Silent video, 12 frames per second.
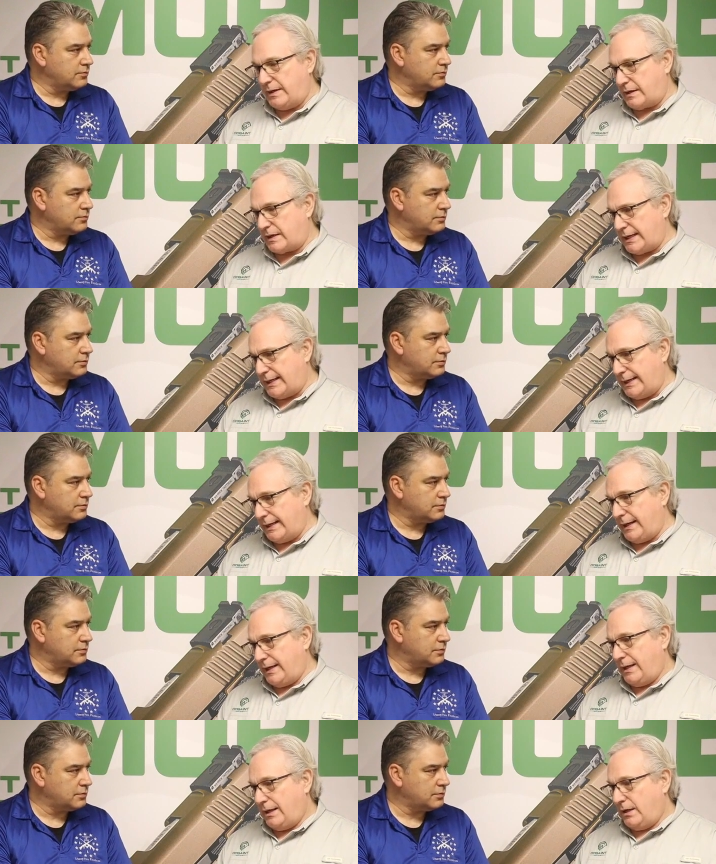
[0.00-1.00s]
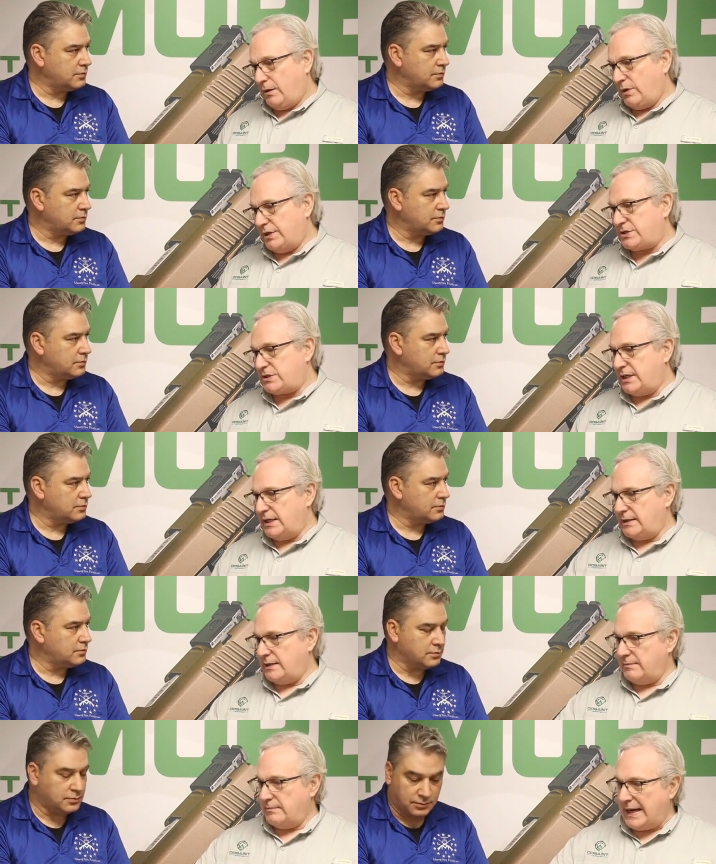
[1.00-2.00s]
Speaker 1: their cut, which then
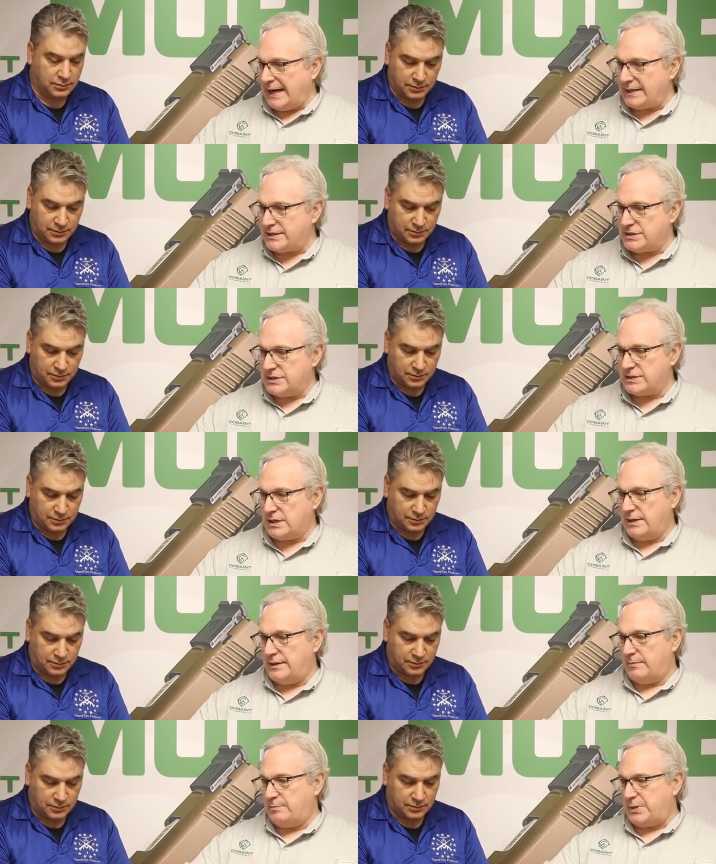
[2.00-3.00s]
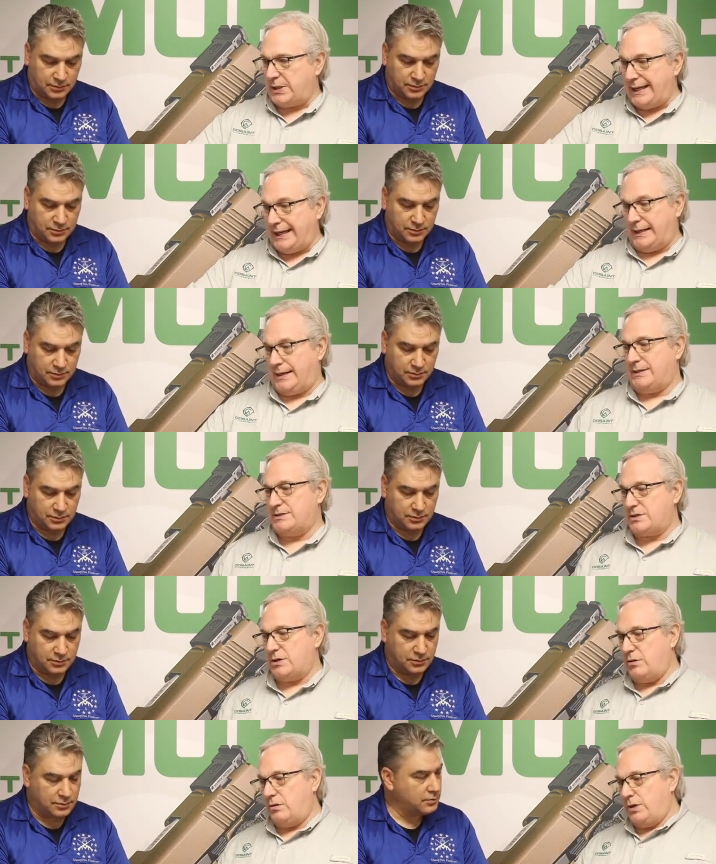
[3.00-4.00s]
the match is on the plate.
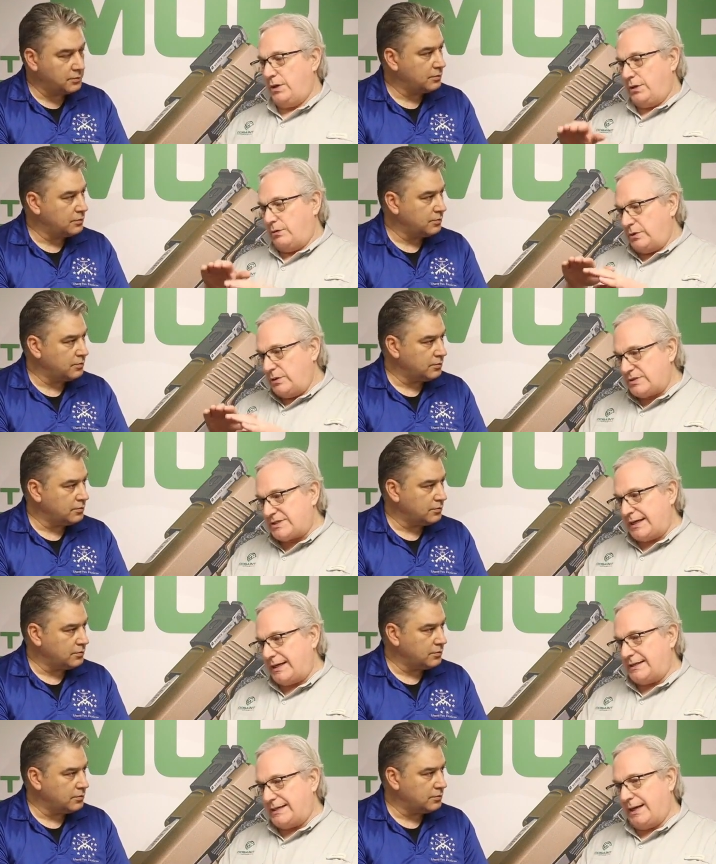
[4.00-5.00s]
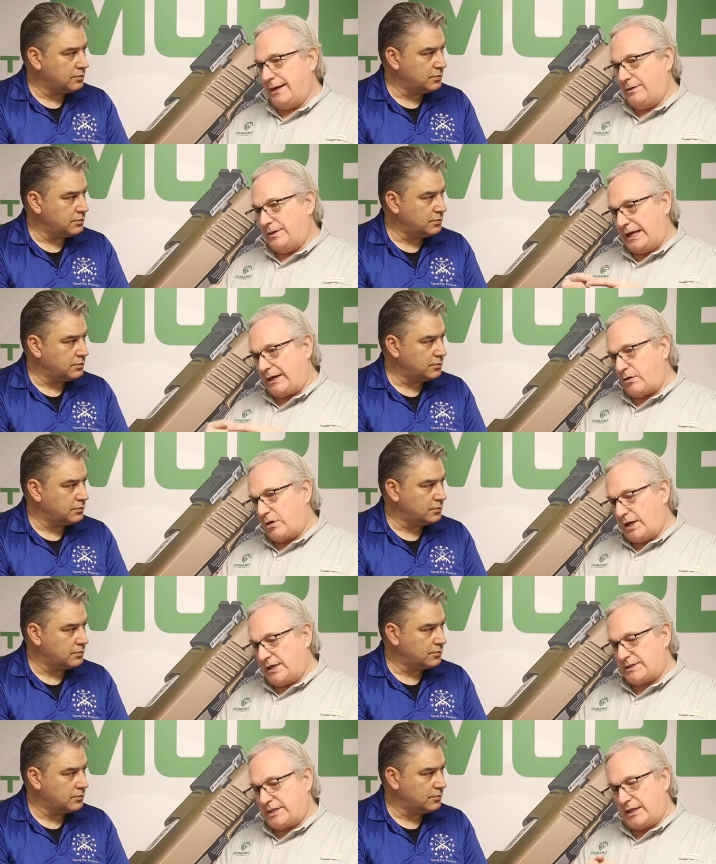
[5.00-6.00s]
So when you set it down, that
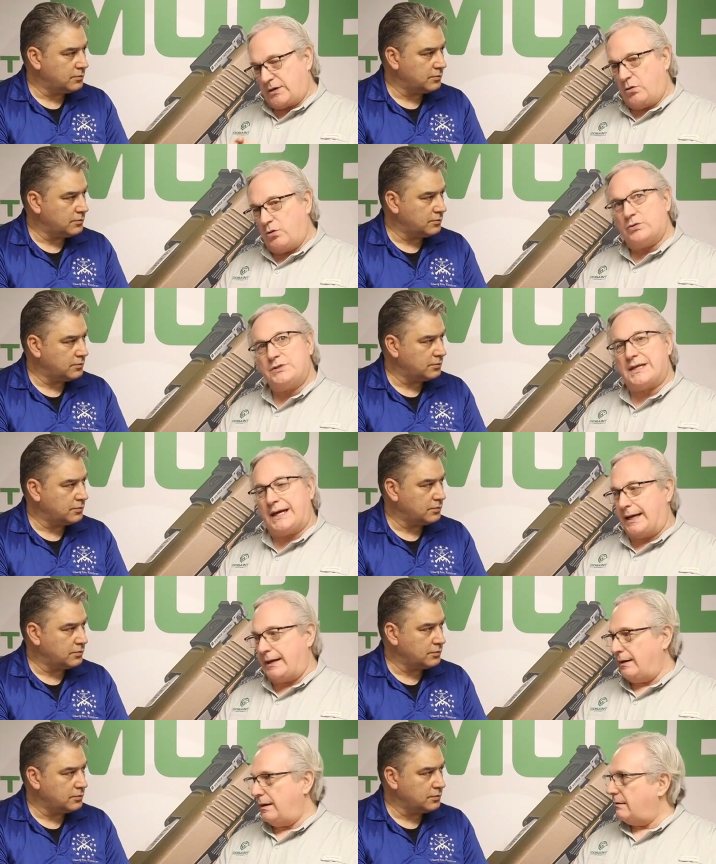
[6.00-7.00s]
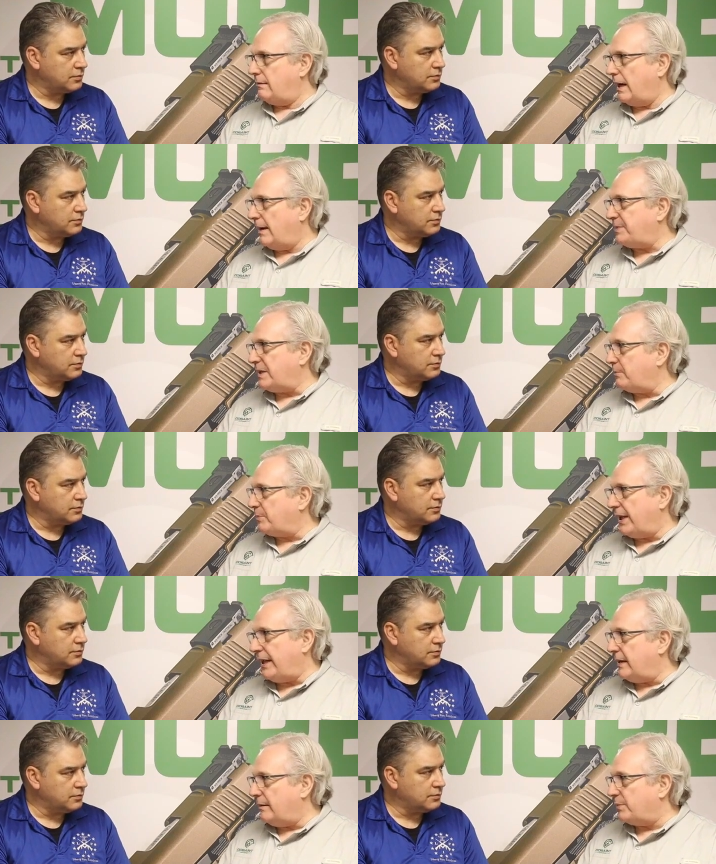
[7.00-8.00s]
crosscut holds that optic
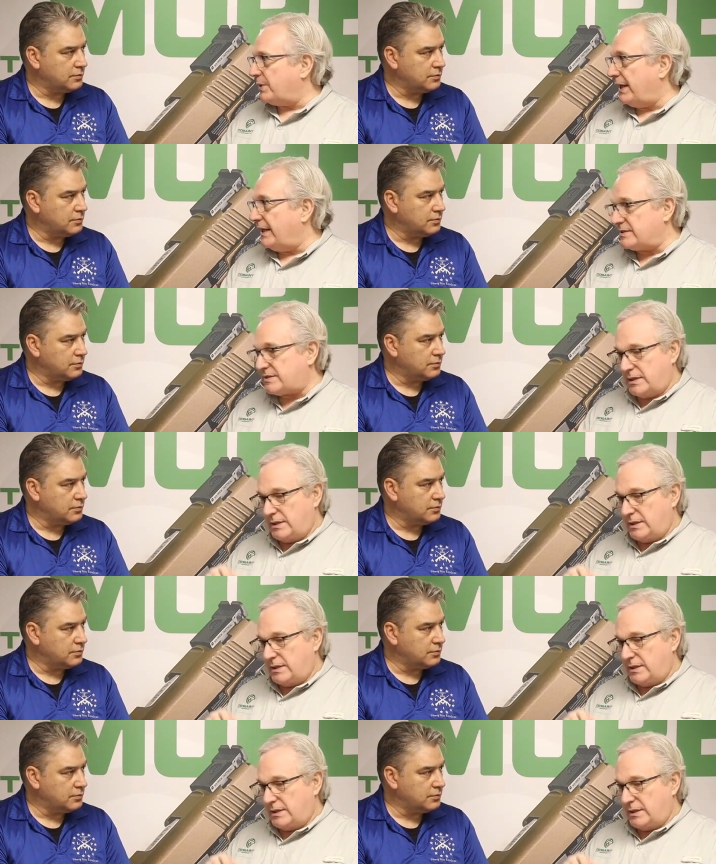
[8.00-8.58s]
plate in place.